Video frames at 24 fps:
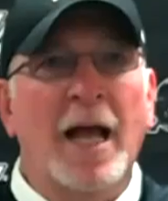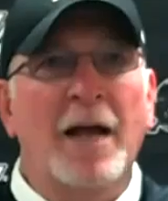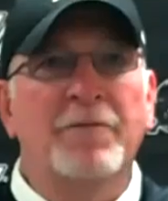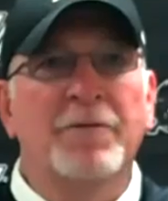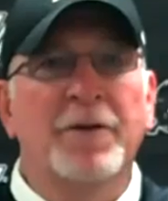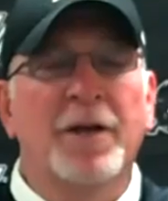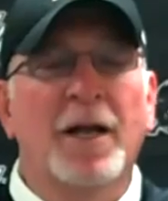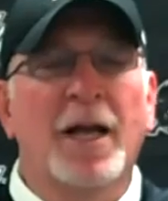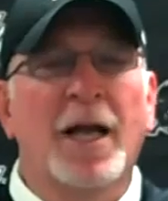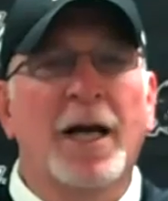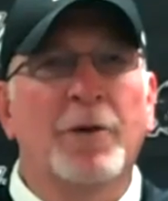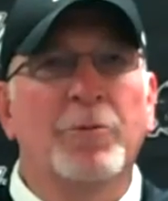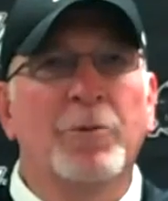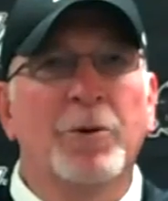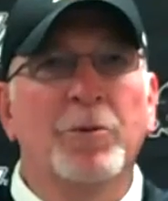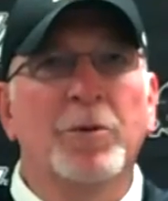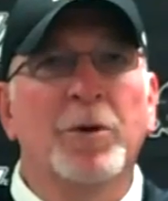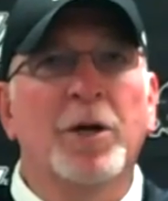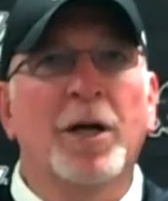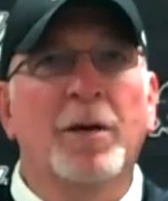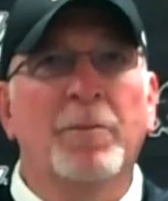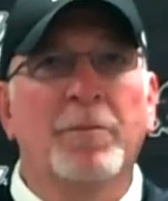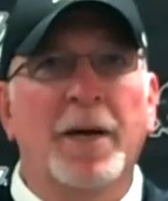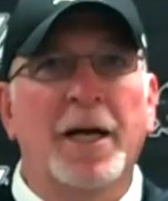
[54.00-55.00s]
I felt like we
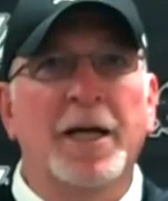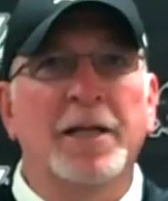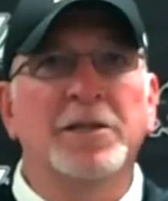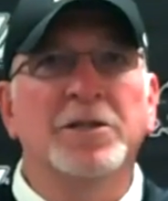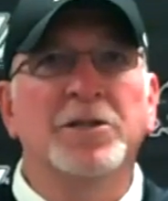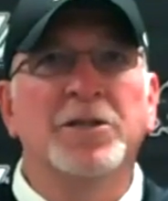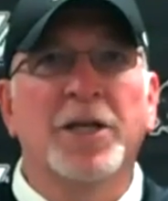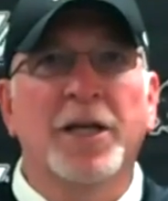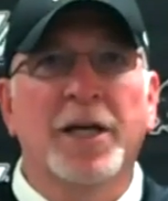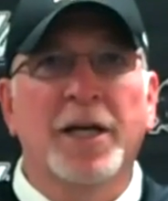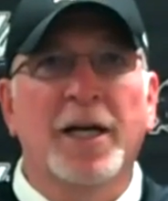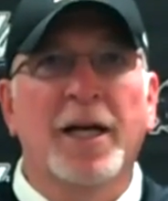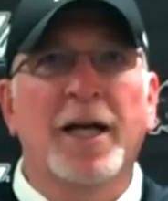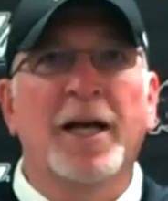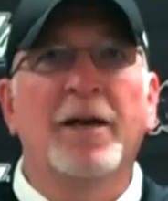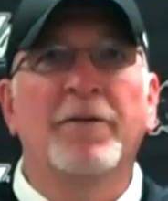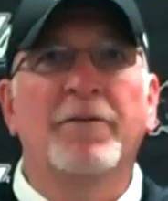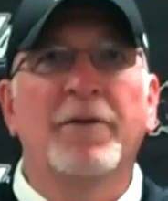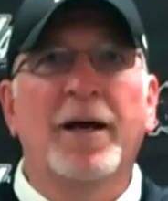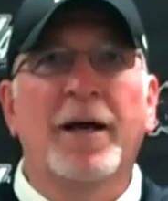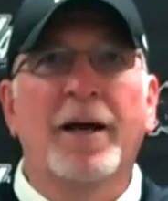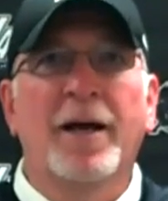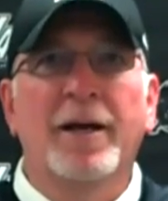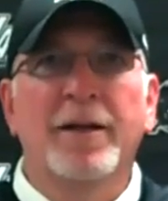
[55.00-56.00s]
would come back the second
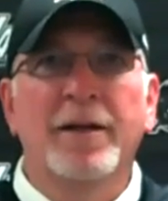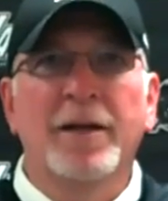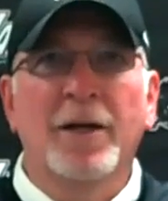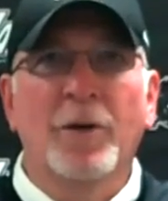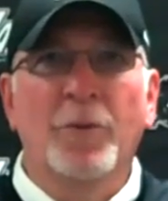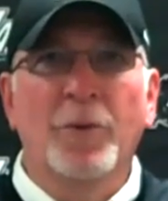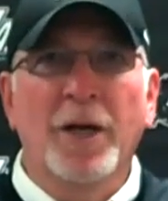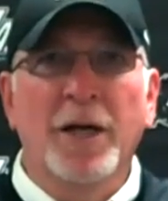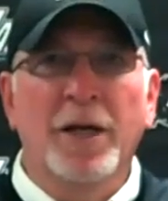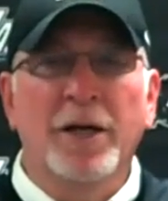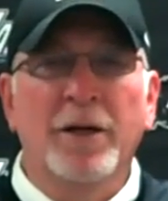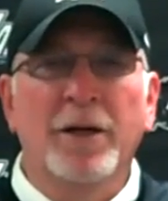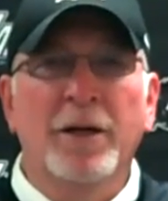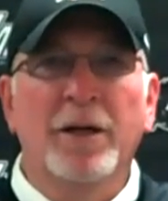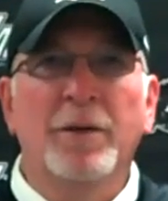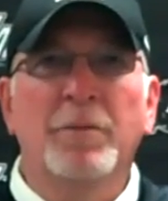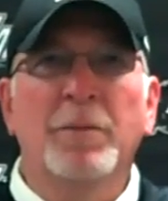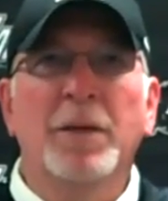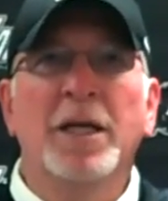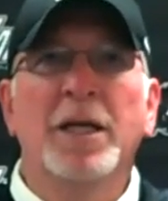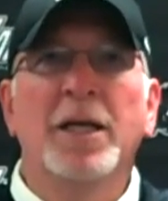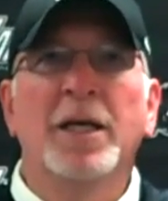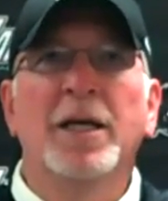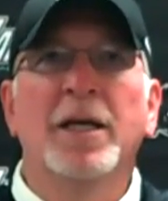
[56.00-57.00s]
half. I, you know, we had a
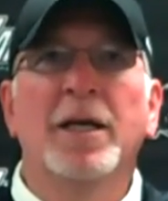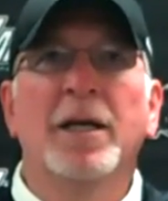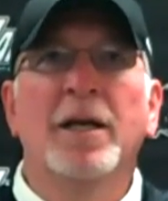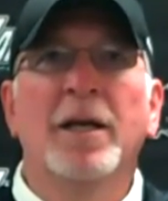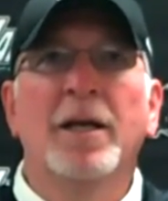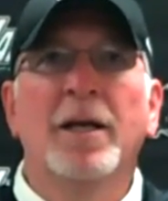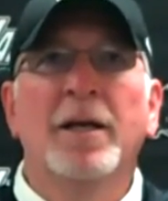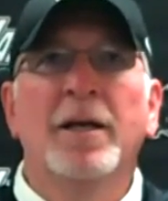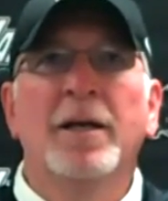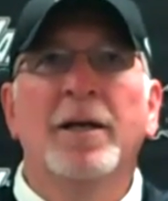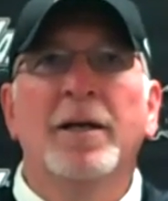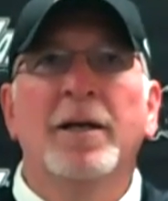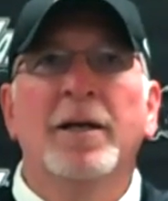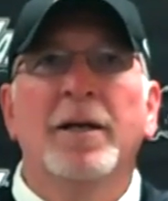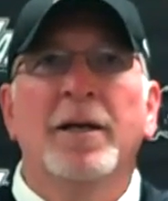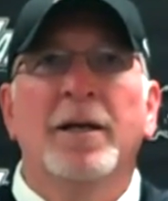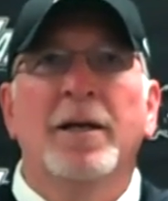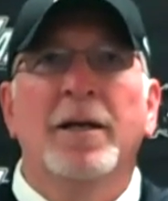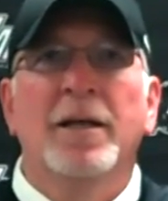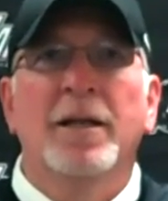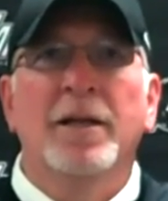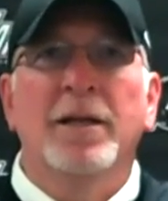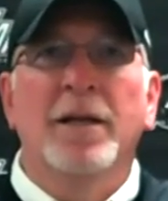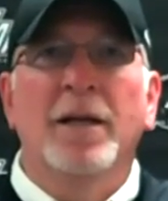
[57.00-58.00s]
good meeting and
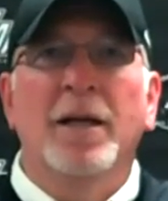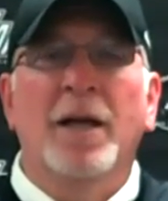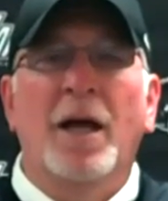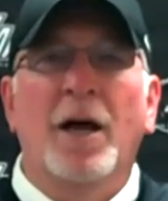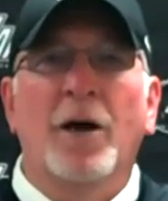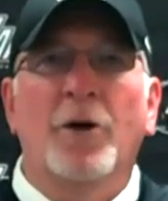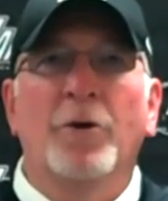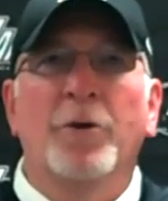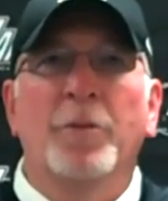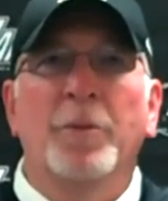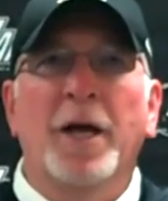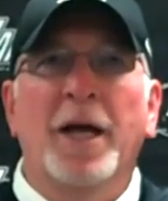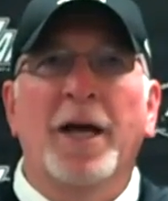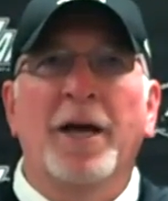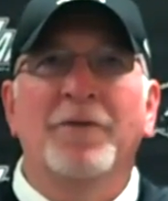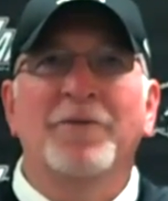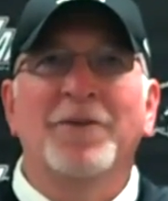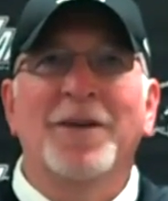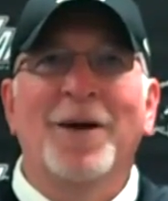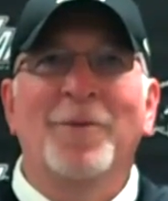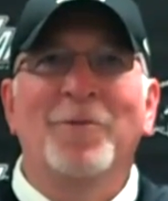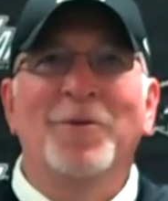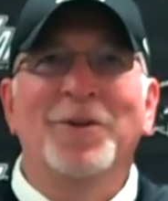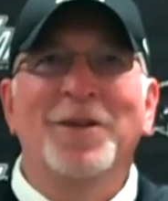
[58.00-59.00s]
in the locker room at
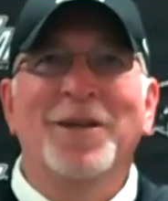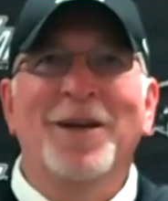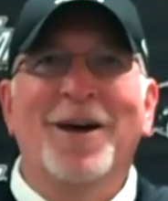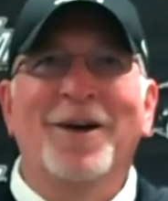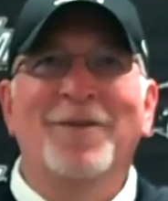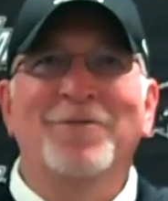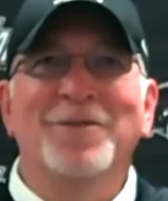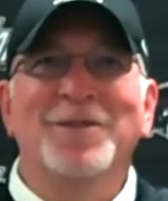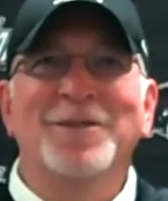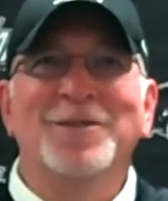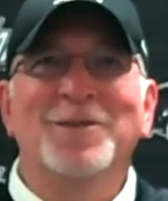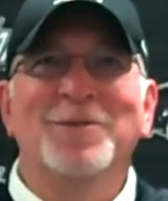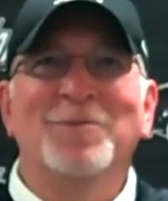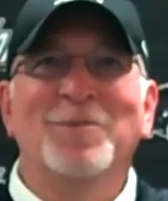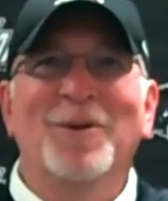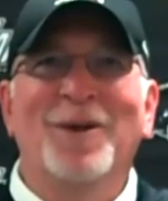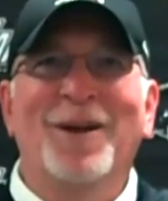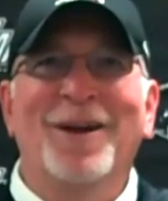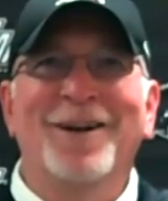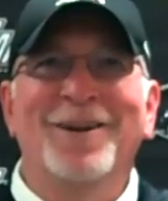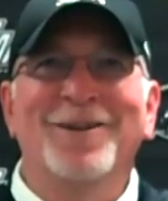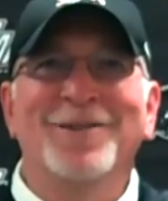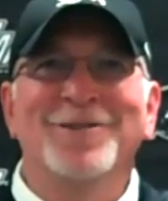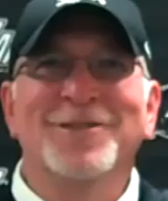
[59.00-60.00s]
halftime with the offensive
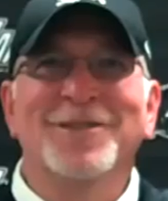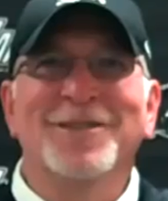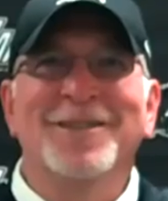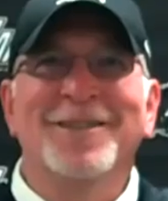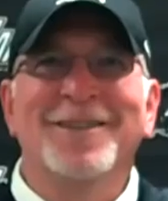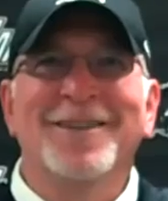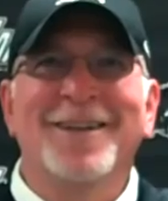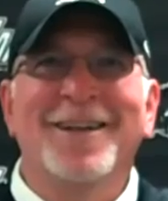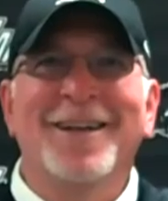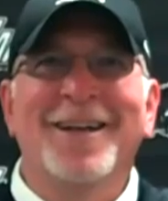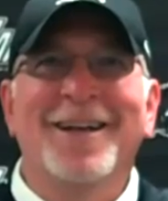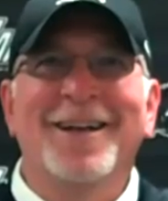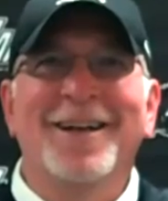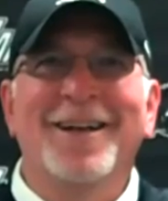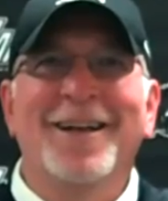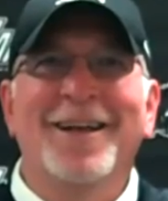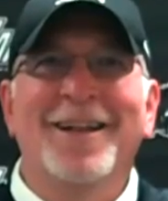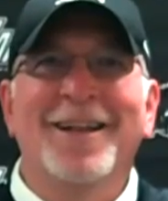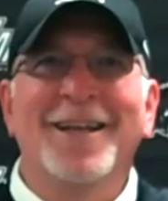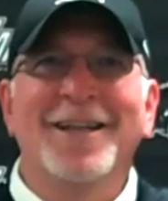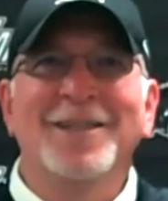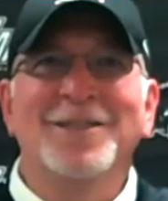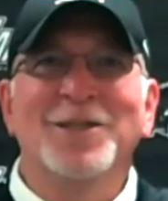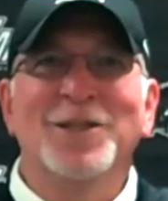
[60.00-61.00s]
players, and, and
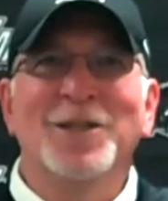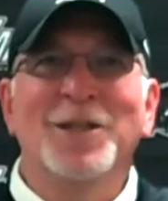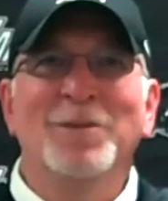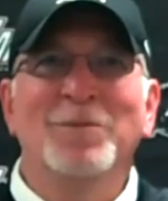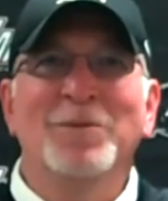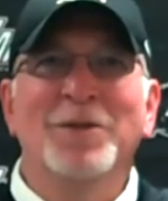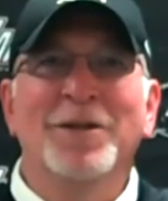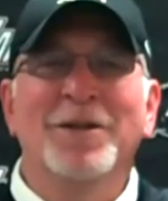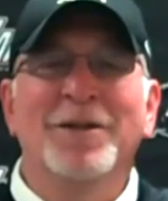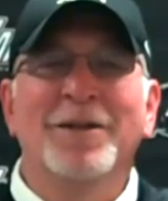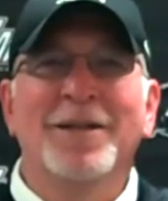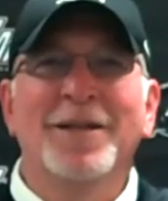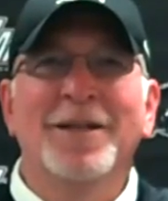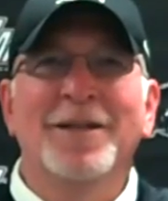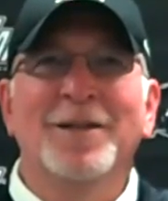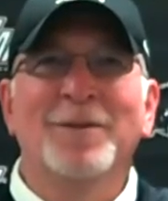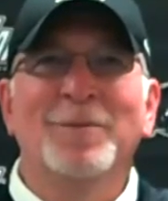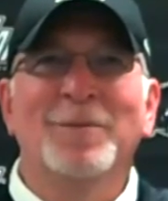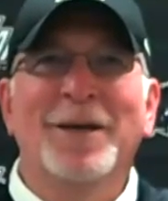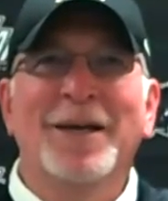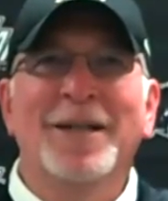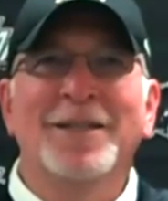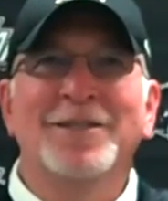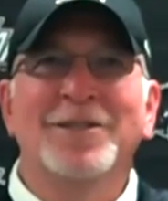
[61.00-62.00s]
uh, they seemed to get
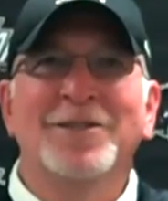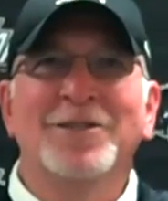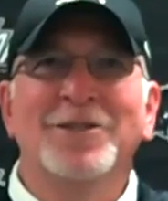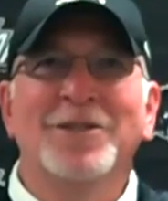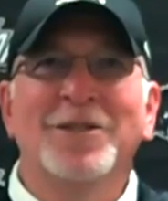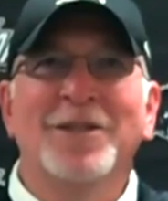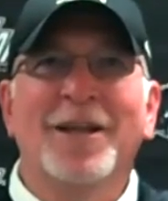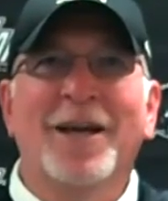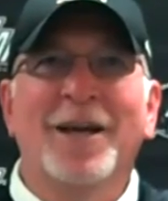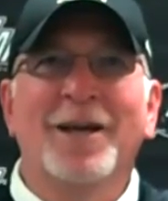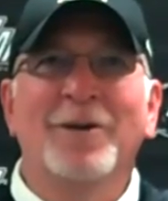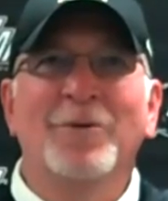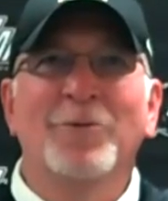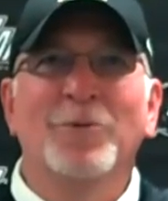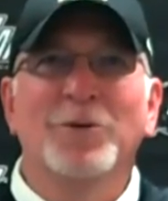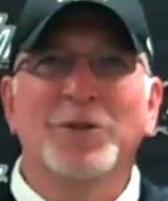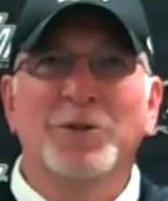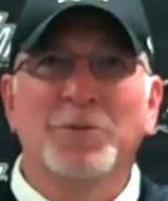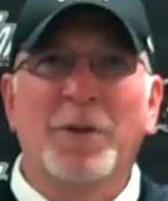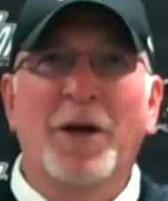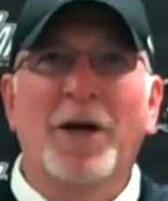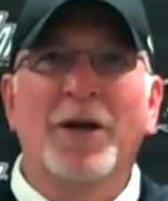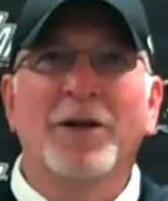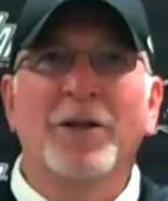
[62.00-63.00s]
the message, and they
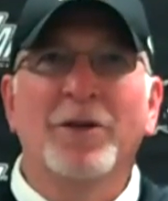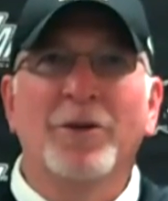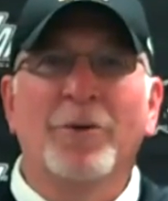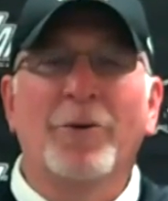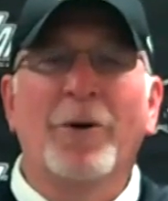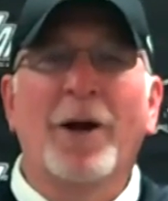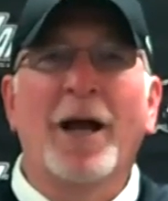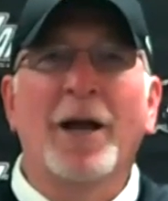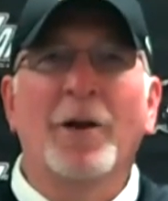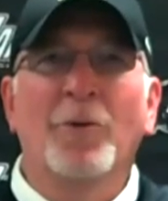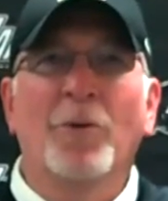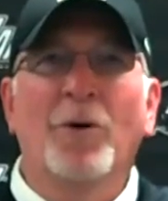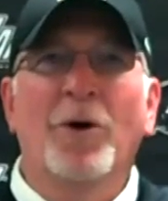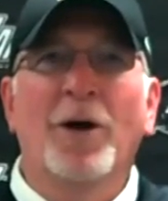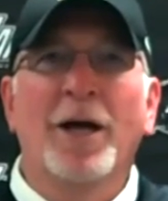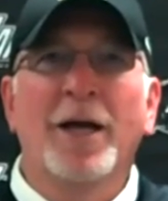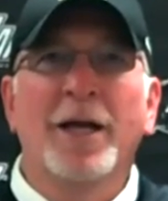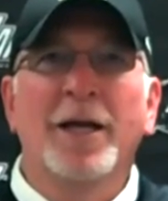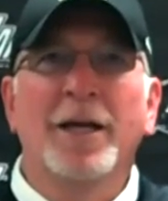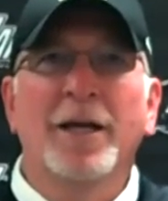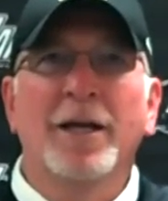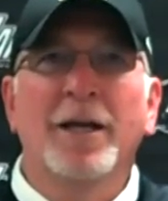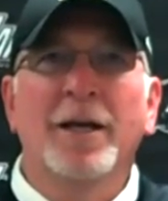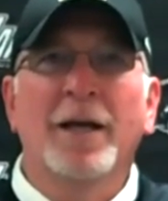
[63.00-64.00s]
responded the right
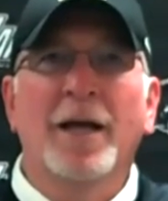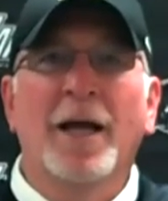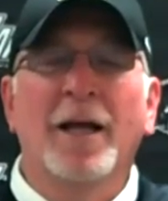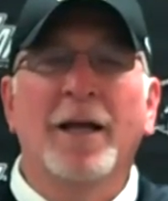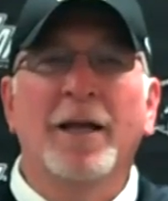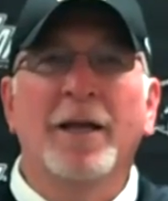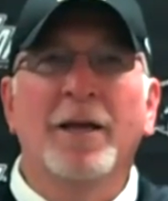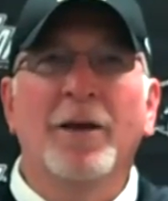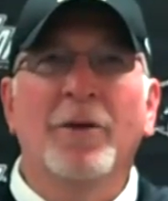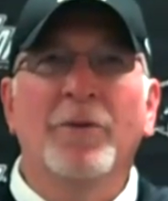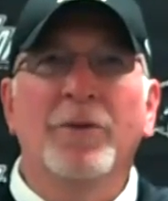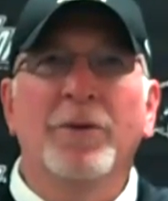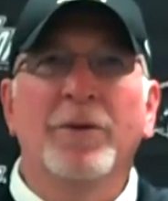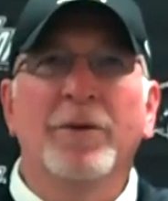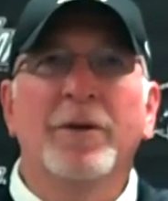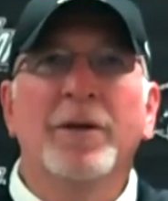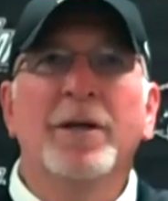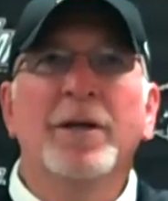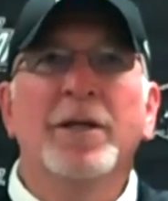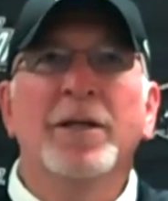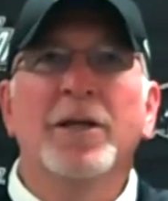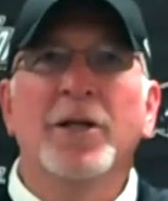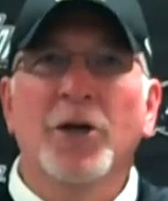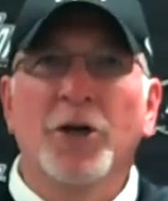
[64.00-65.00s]
way. And, uh, you know,
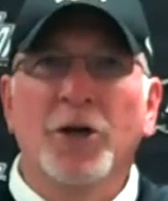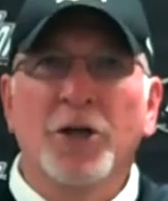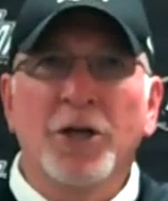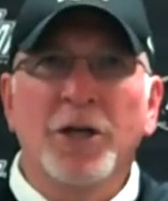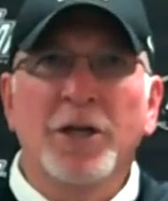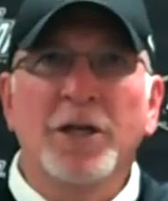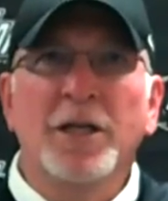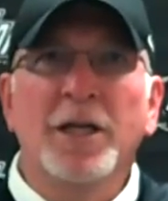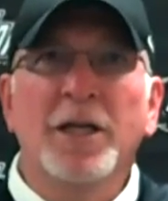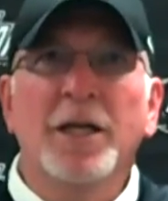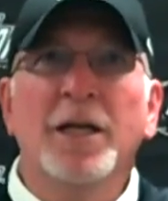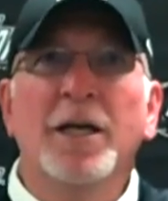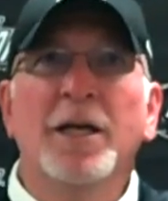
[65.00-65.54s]
they're good